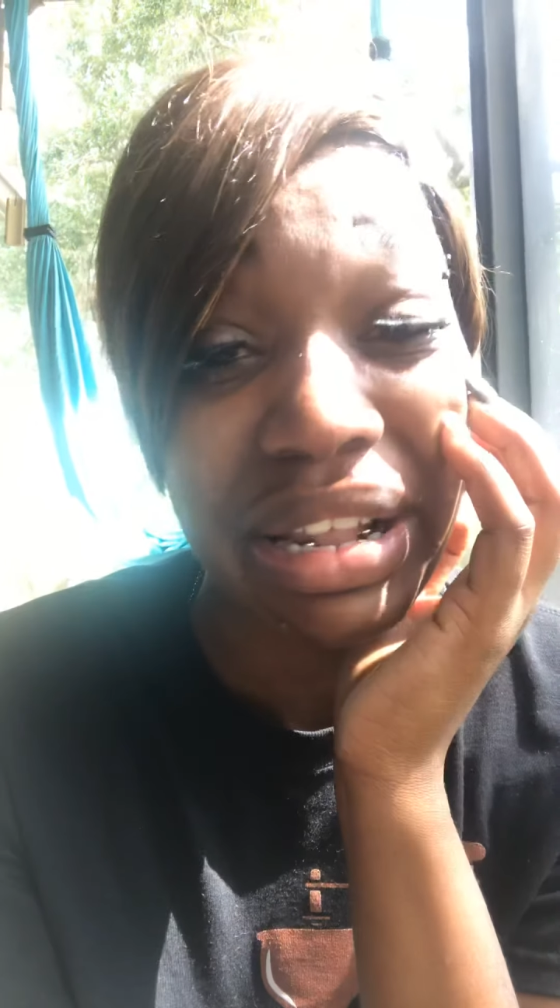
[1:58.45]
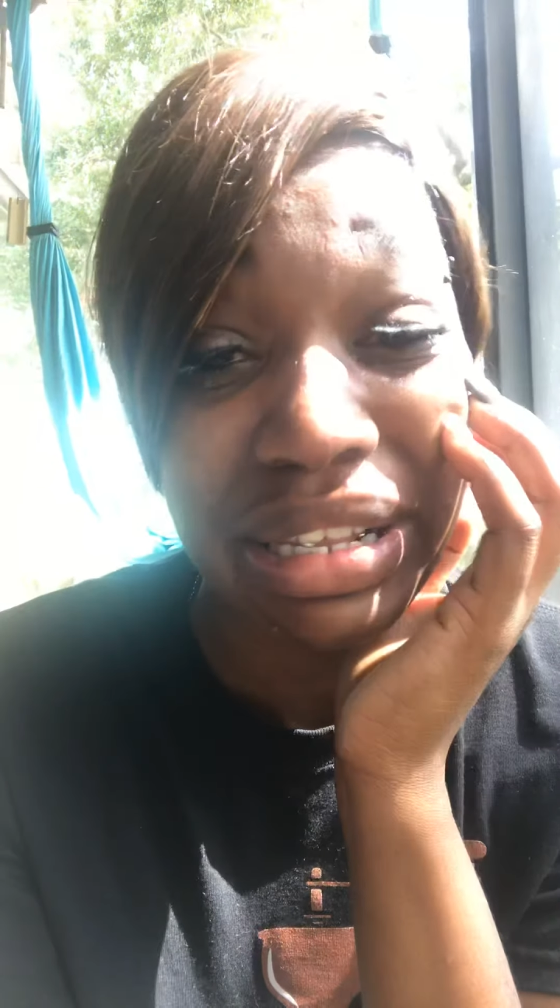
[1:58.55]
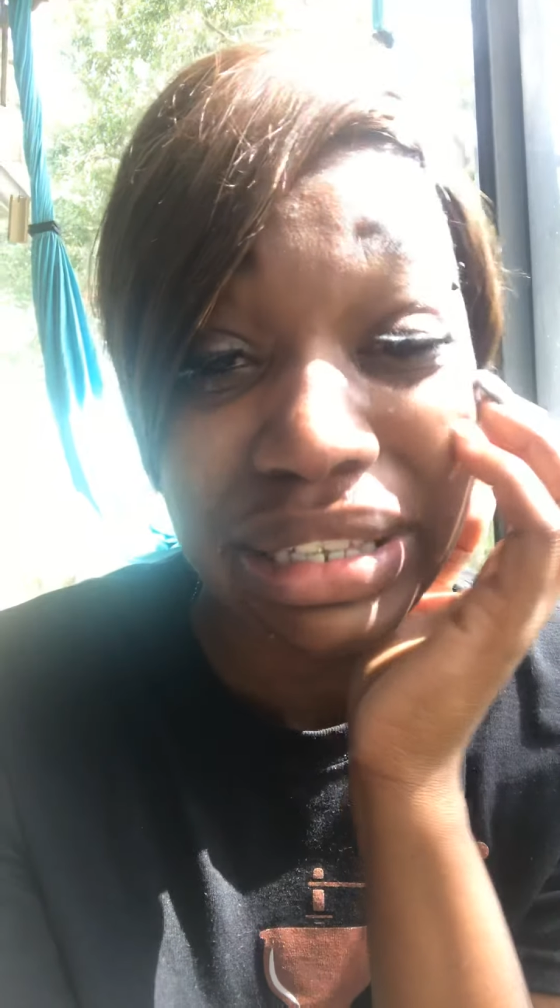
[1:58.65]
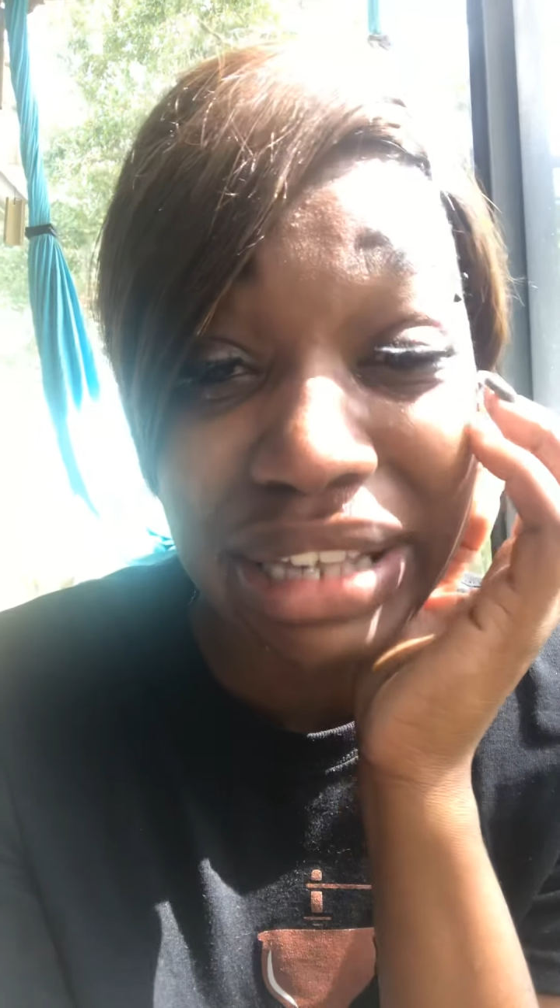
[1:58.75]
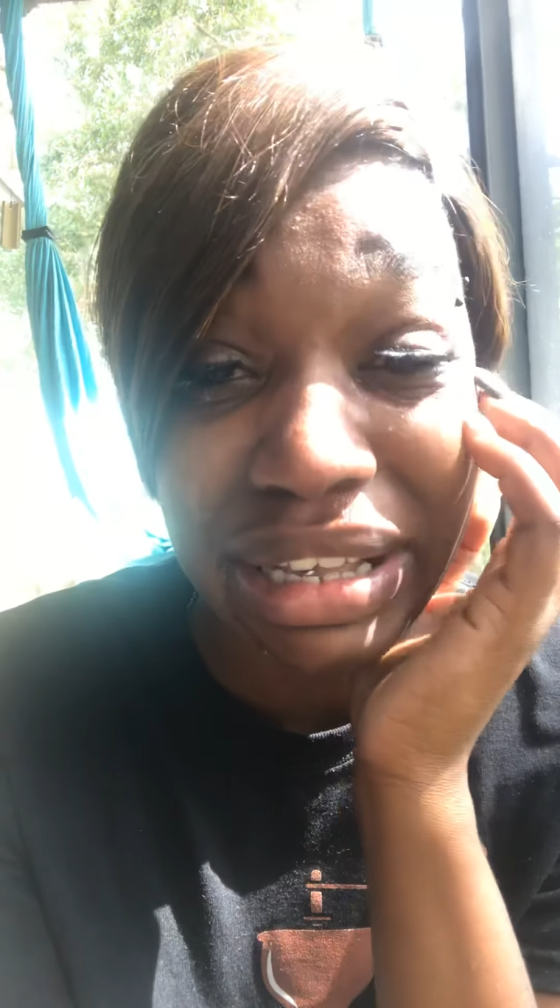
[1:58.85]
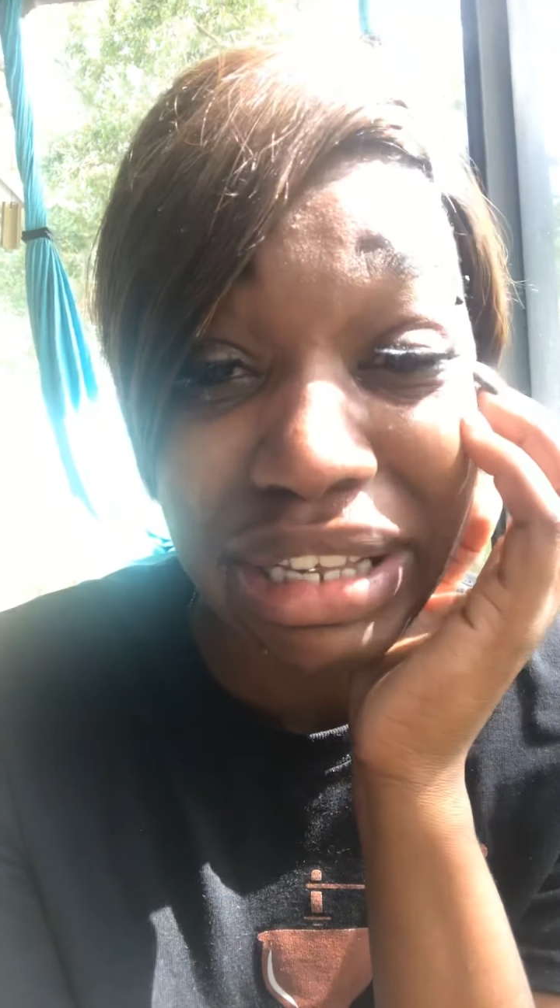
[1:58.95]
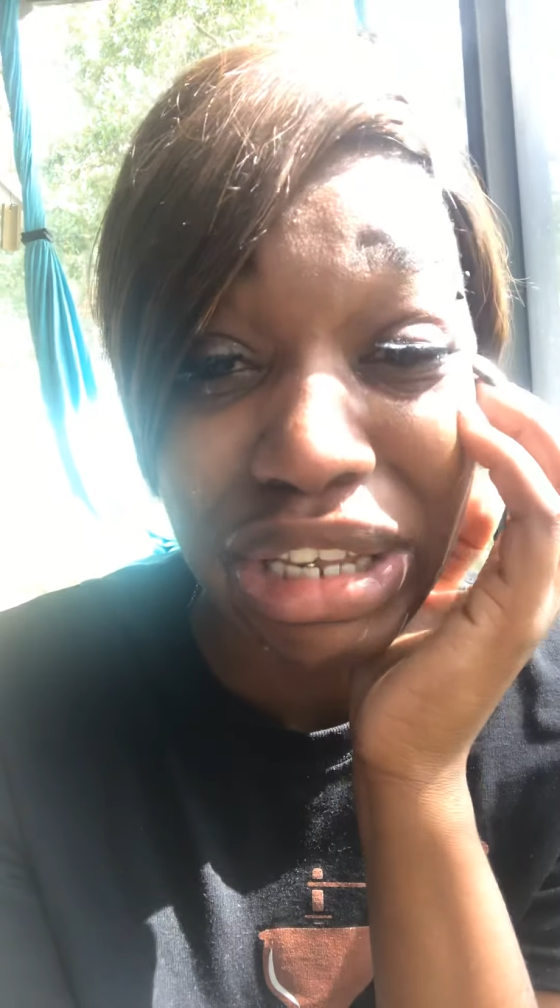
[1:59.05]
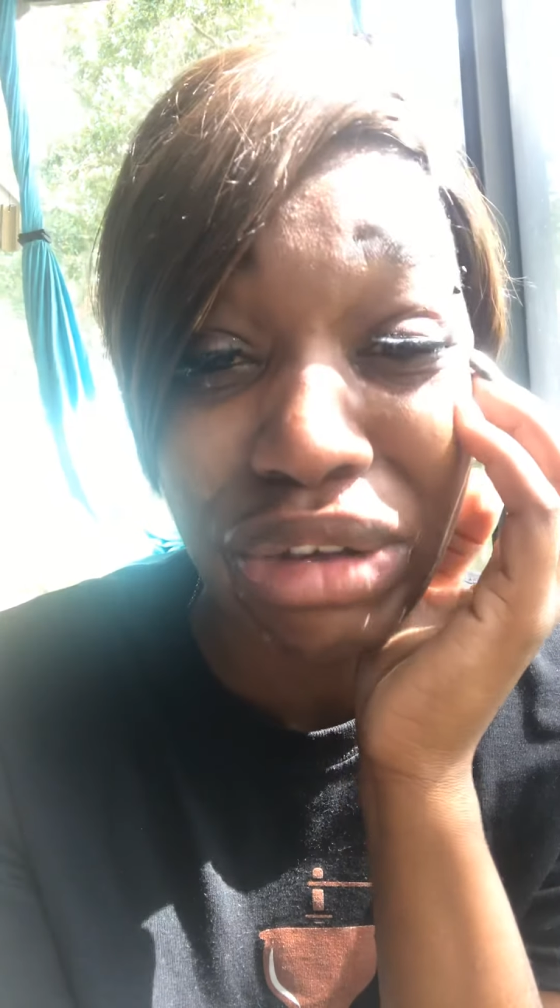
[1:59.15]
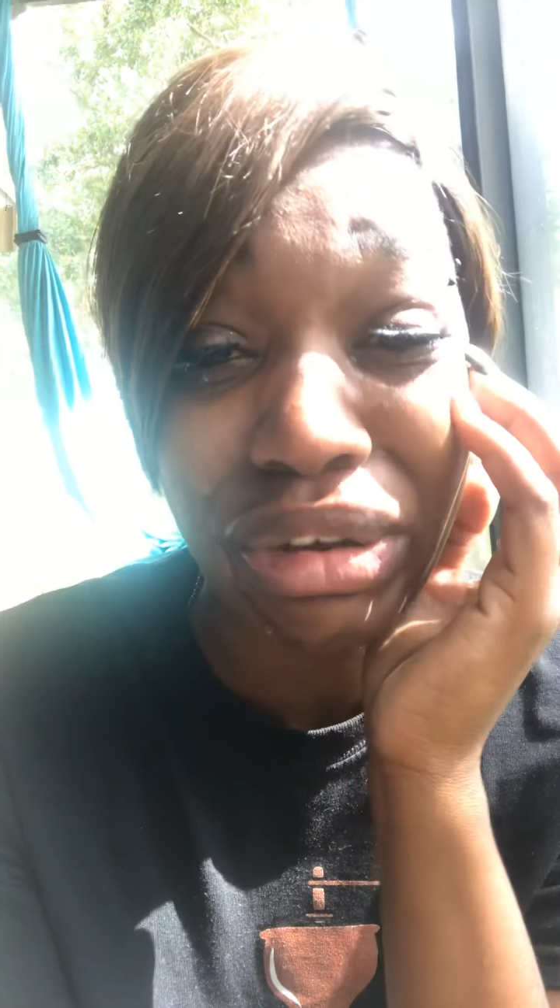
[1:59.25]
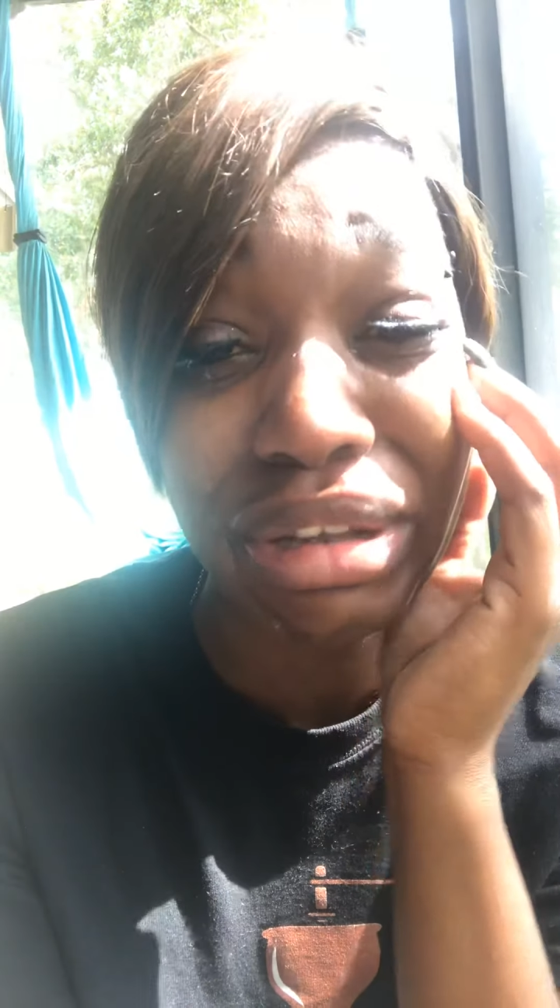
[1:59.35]
There's
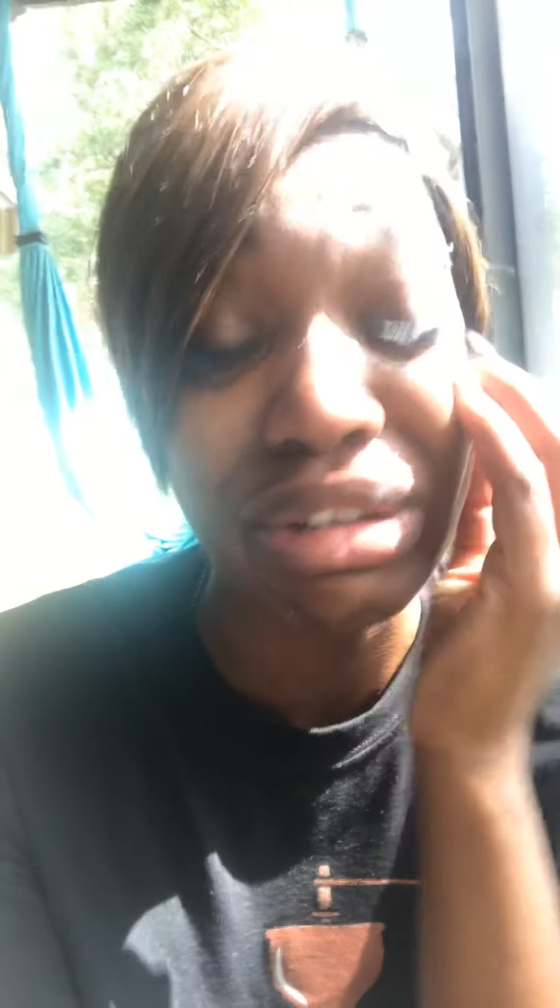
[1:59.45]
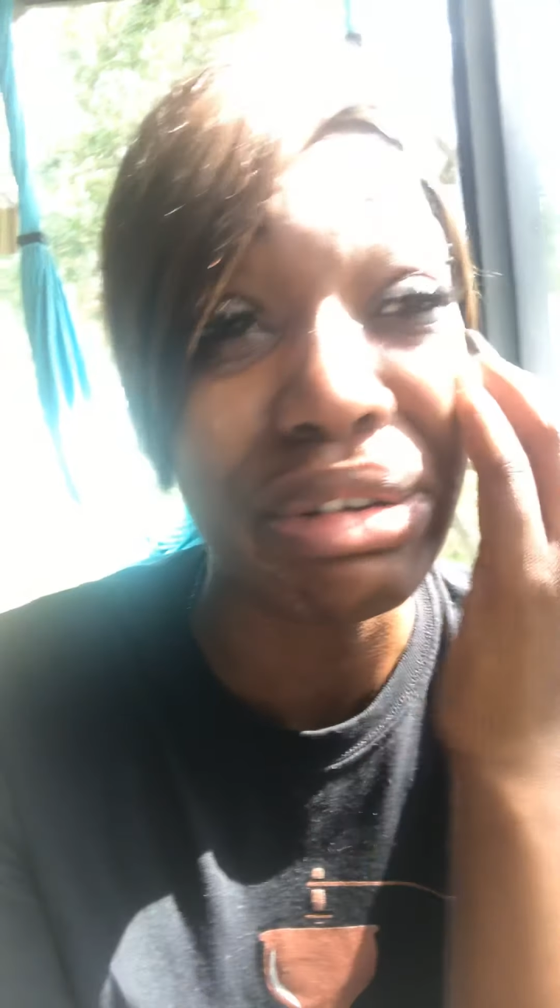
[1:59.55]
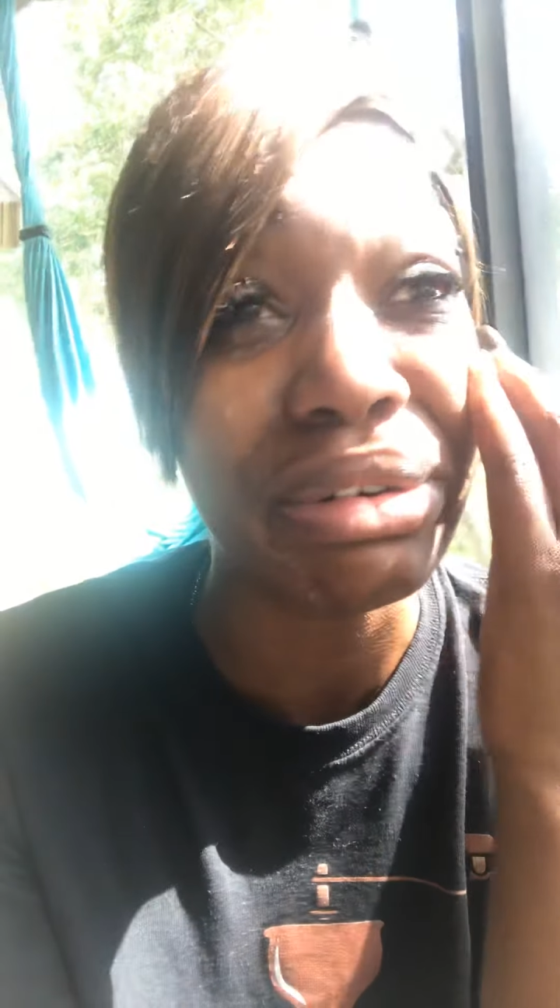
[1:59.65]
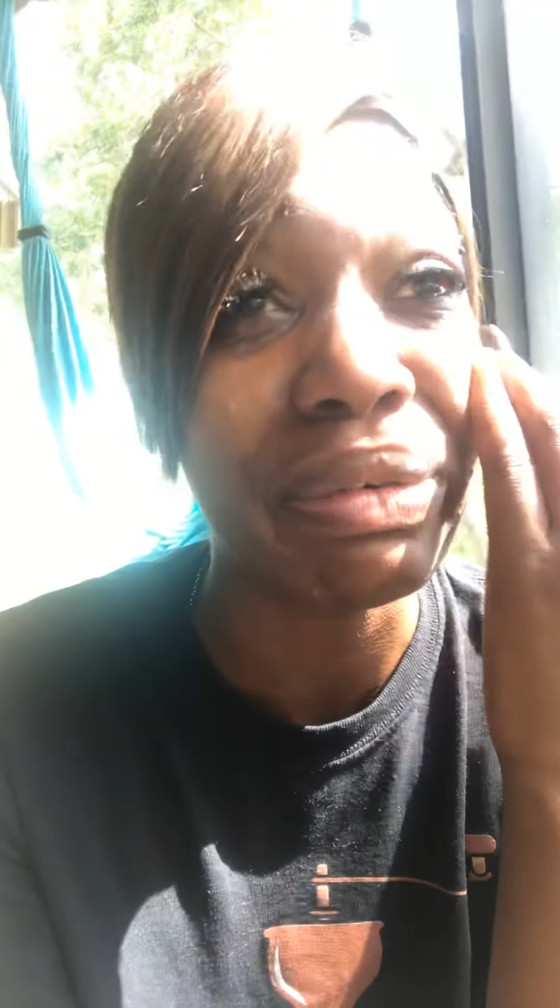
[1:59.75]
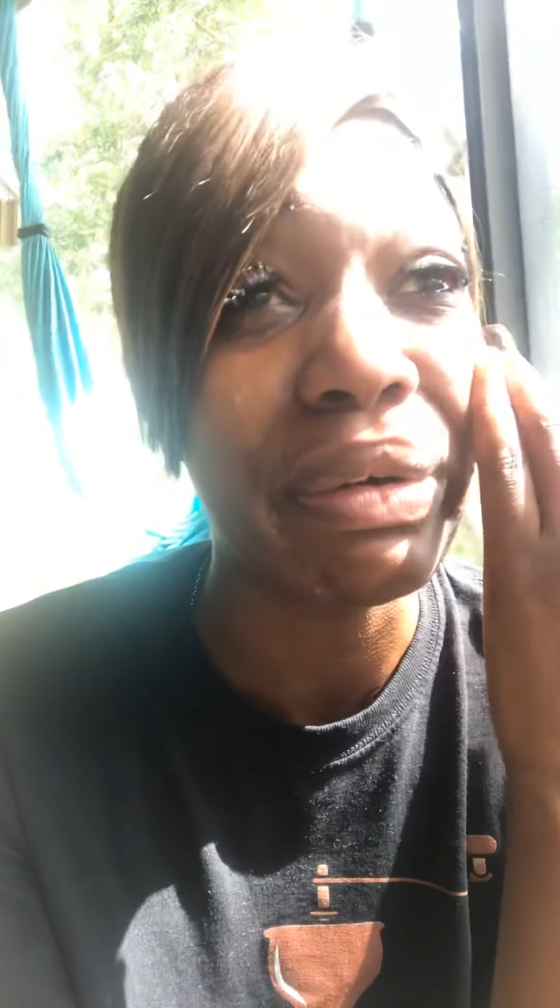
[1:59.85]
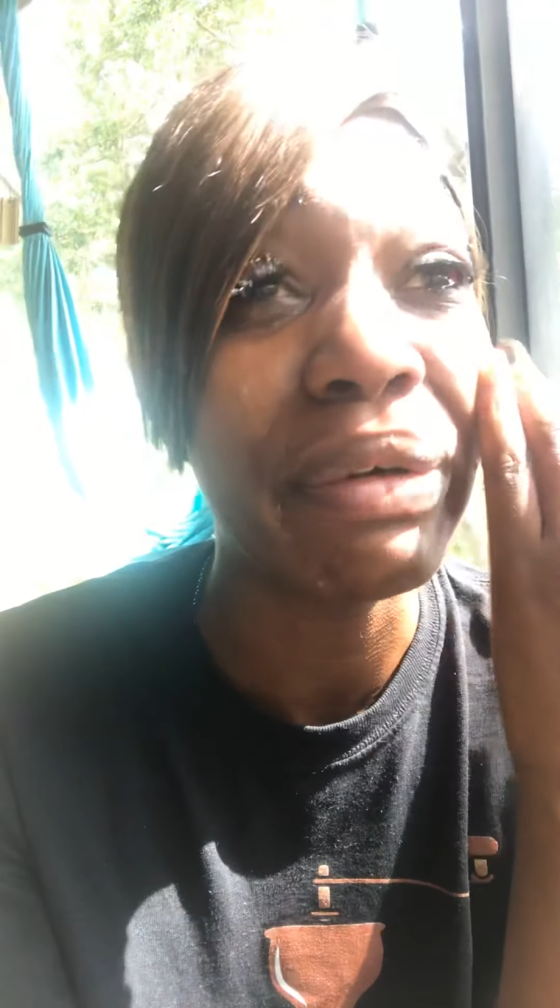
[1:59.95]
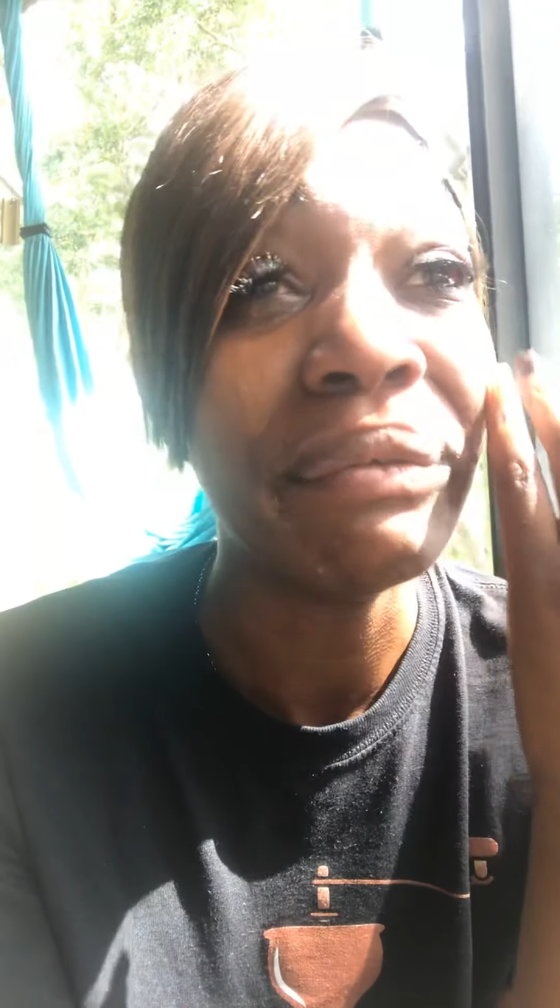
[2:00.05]
nothing you can do.